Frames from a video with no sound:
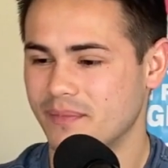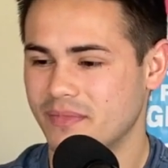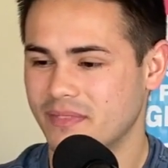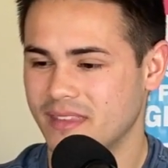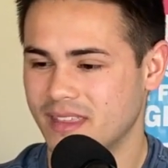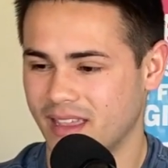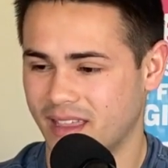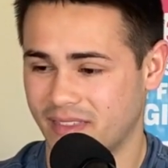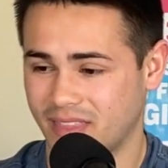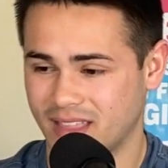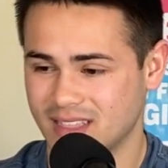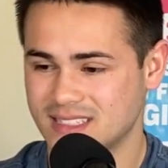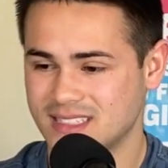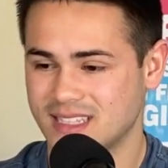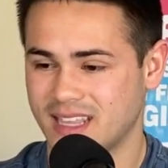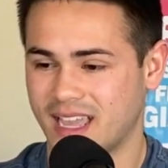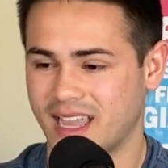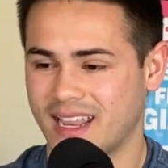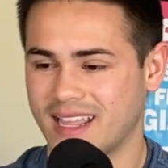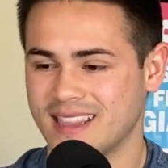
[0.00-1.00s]
Yeah, that's
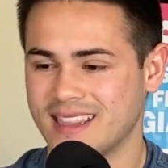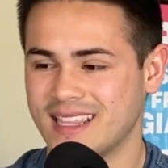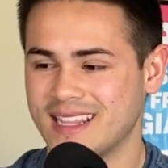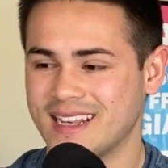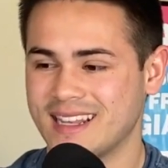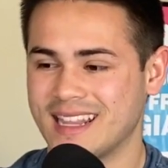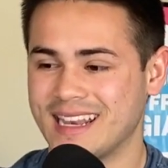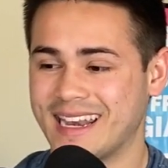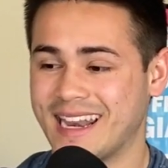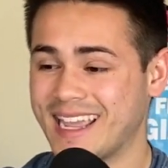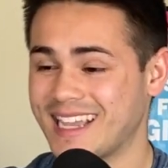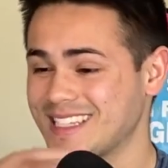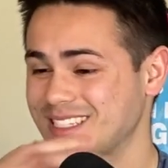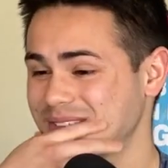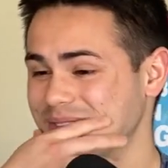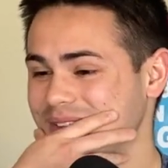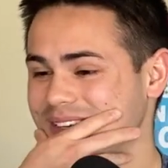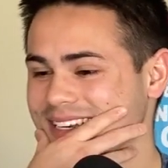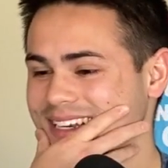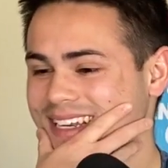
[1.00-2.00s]
that. And then the next
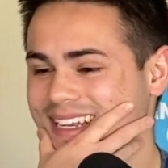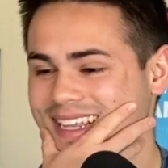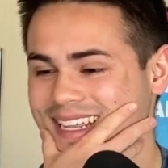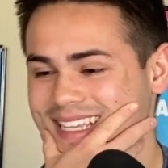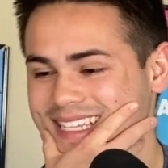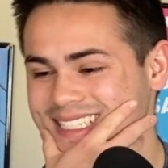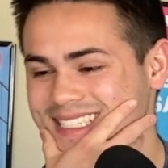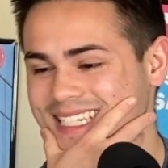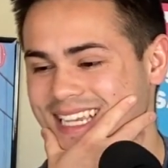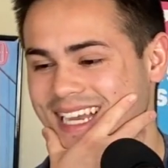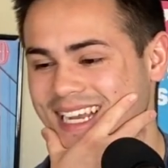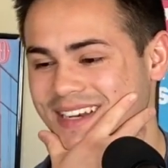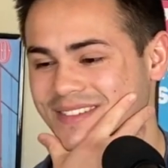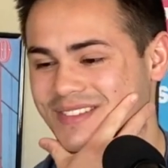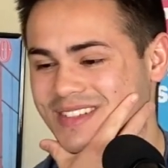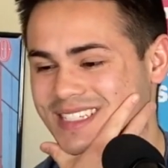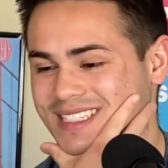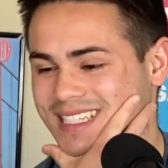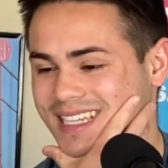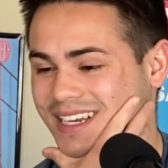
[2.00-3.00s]
one is kind of
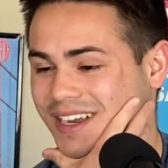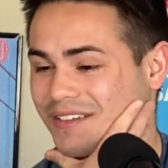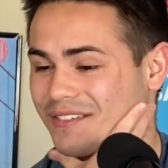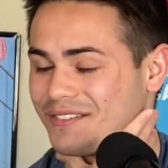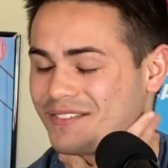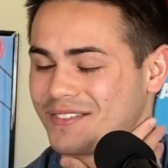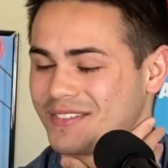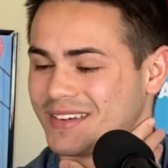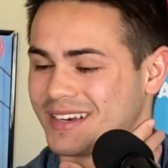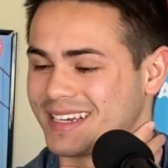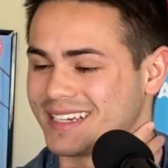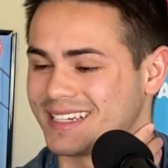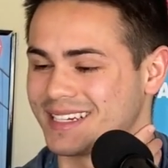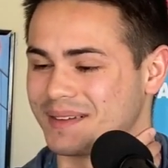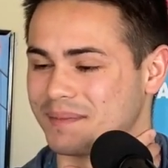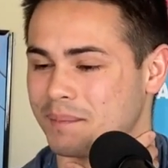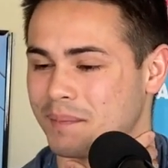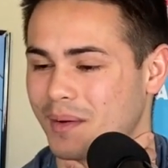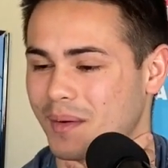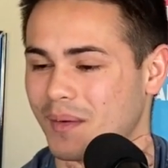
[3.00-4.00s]
just like a
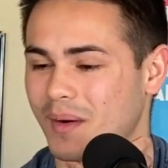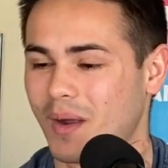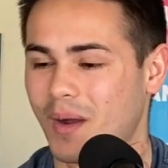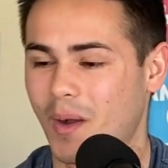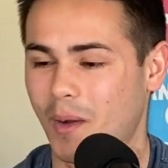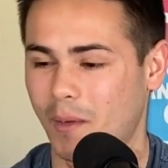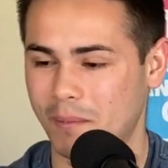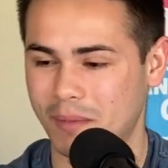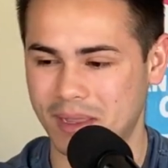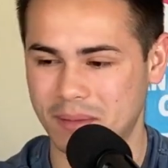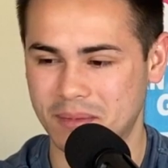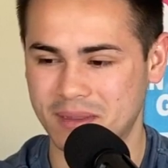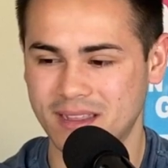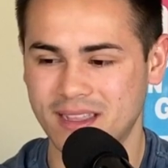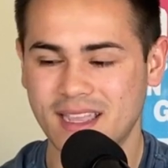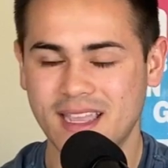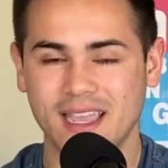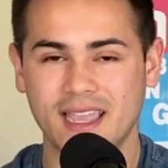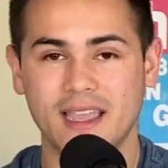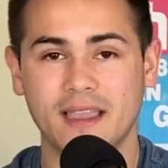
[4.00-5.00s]
freaking brawl, baby.
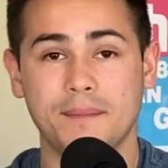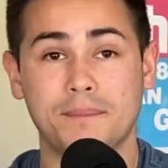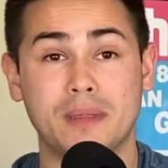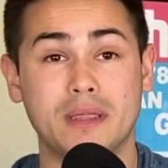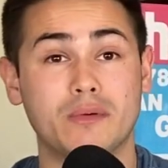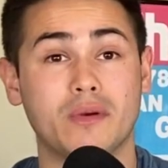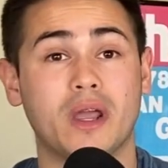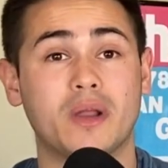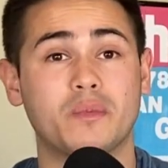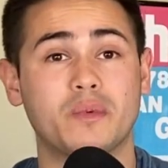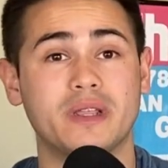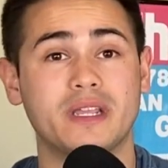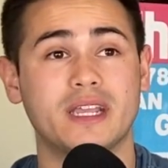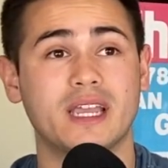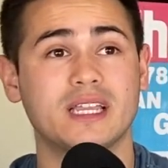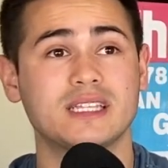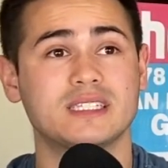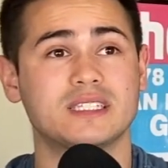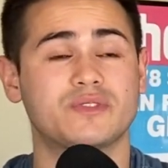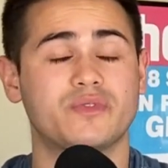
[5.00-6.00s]
Pete
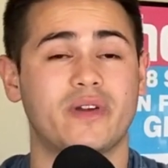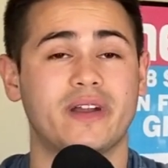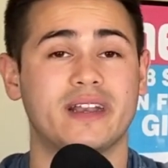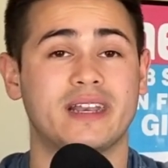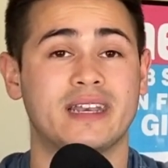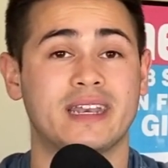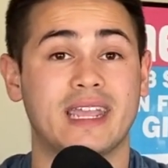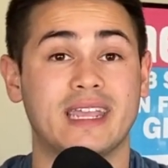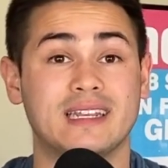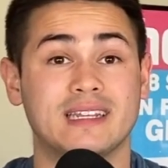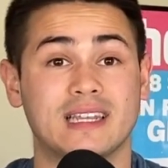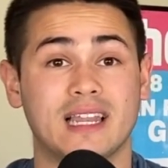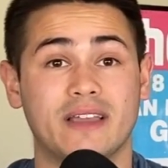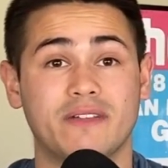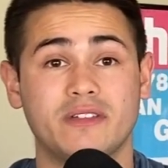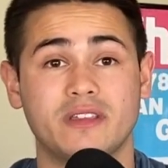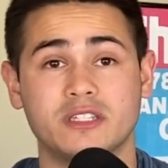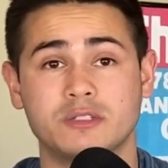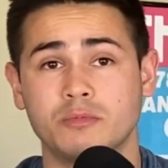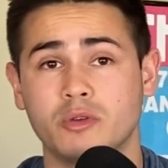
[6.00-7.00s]
Rodriguez is fighting Nathan
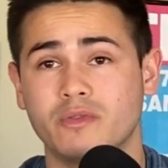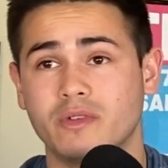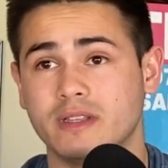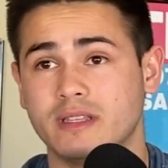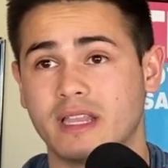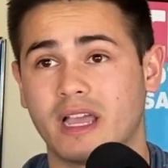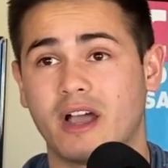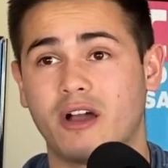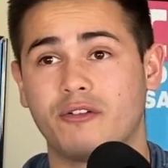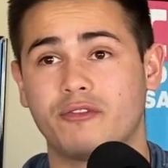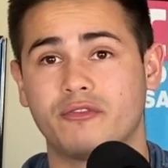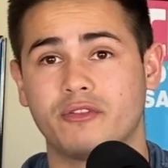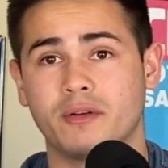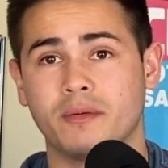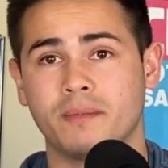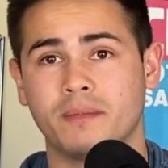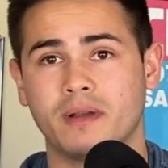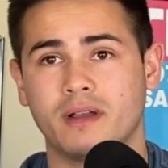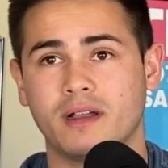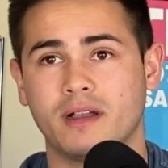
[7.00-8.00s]
Levy. He's moving down
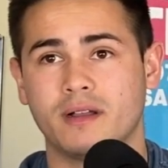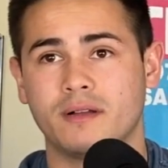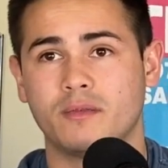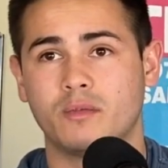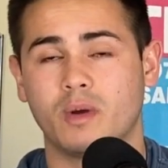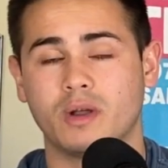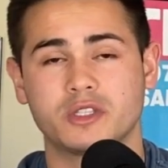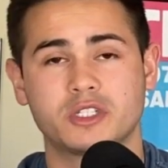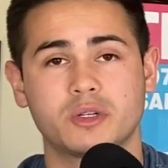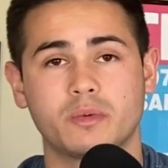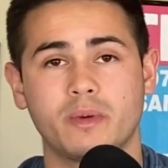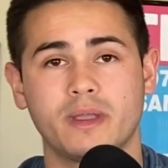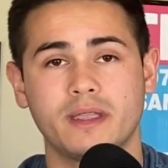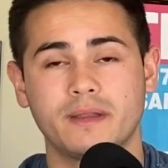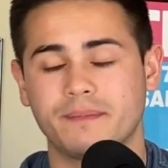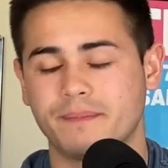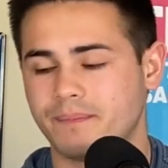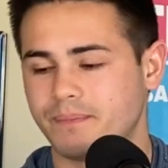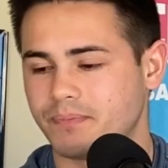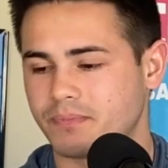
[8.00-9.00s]
from
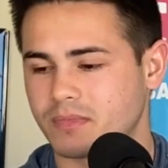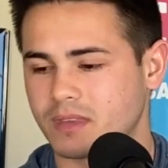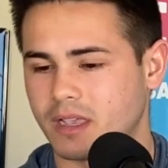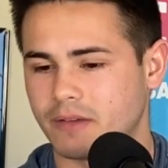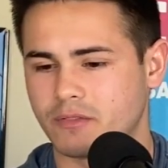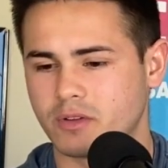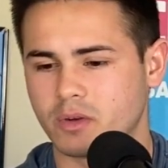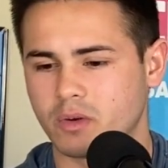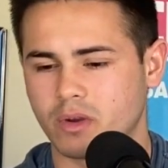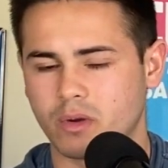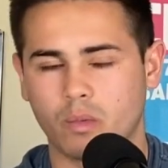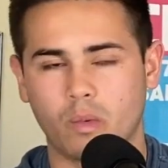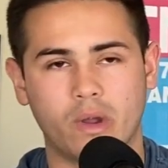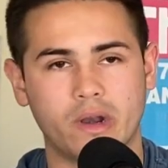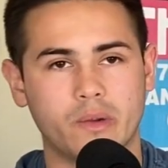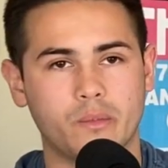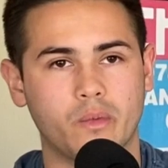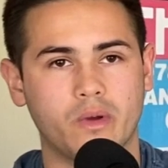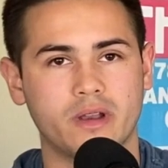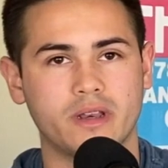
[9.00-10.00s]
welterweight after going
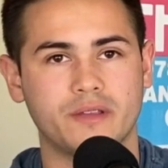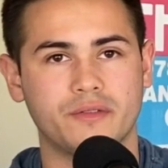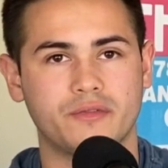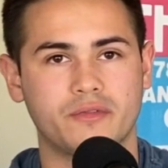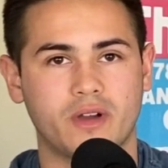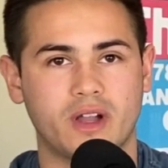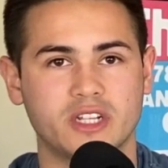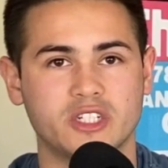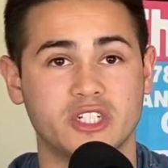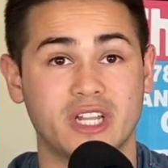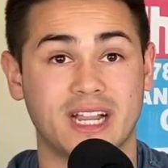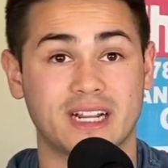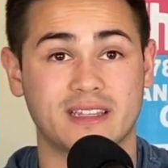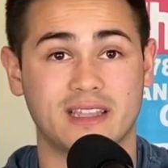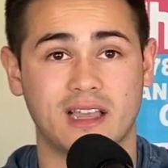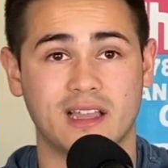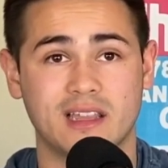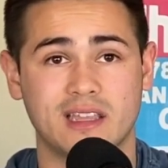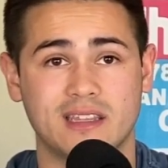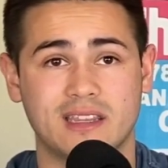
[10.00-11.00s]
1-1. He fought Jack
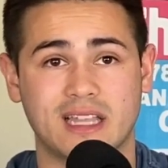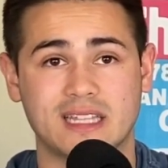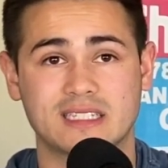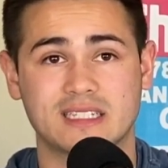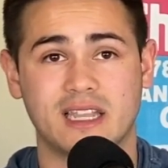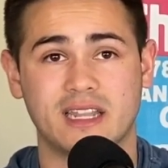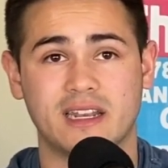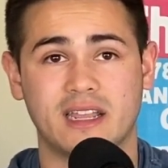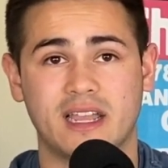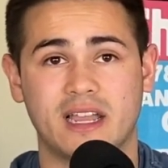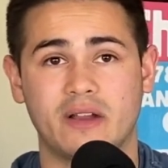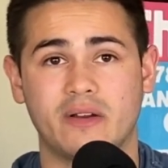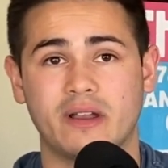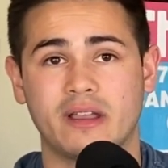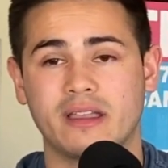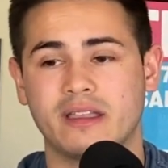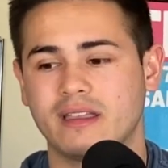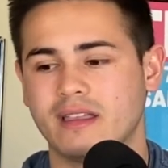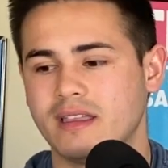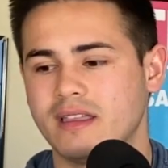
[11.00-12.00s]
Della. That's kind of how
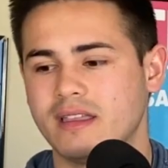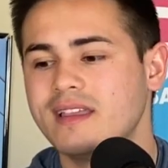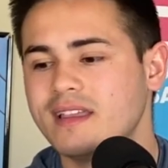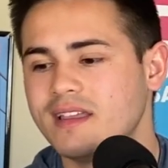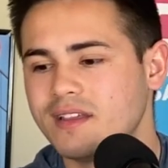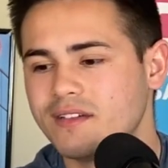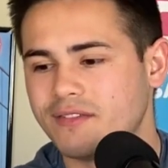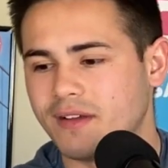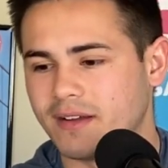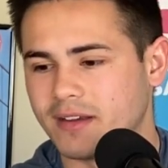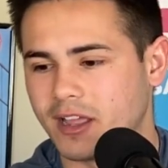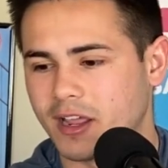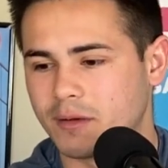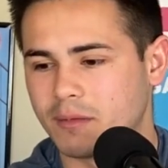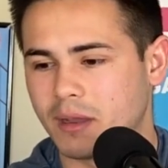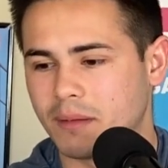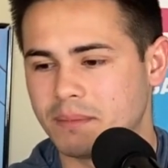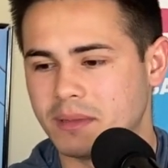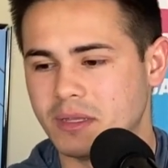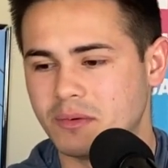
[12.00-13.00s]
I found out
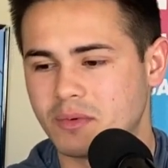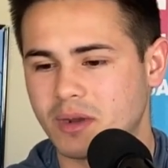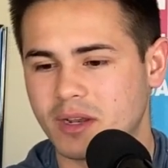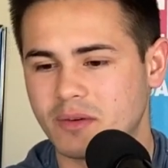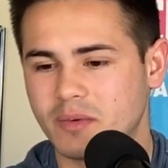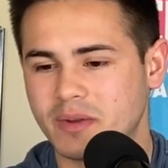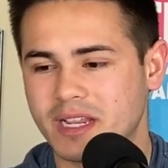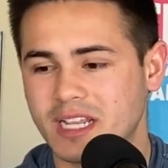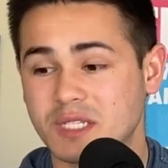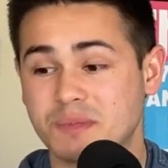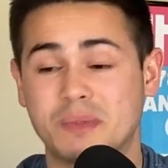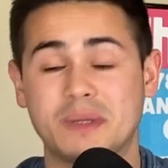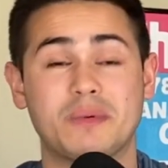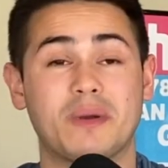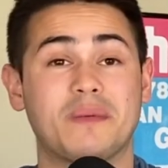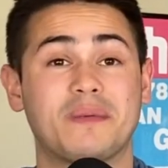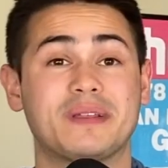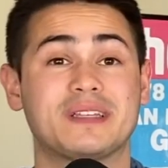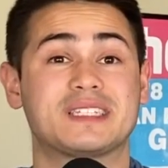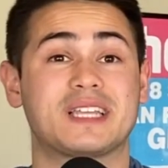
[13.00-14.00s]
about Pete Rodriguez. Pete
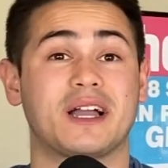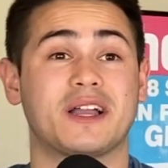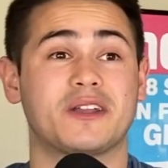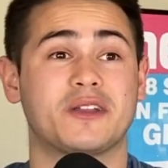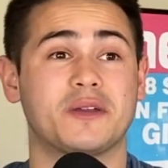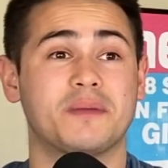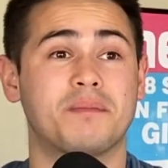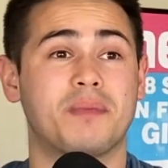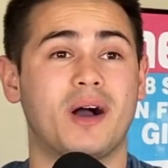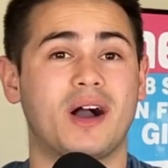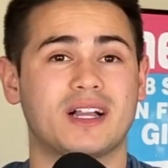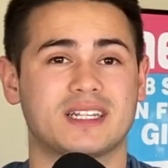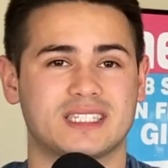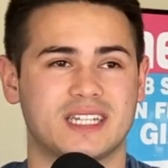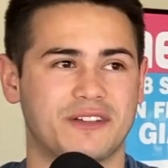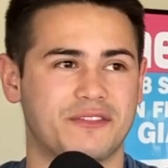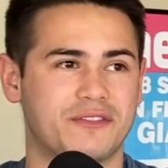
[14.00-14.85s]
Rodriguez got good boxing.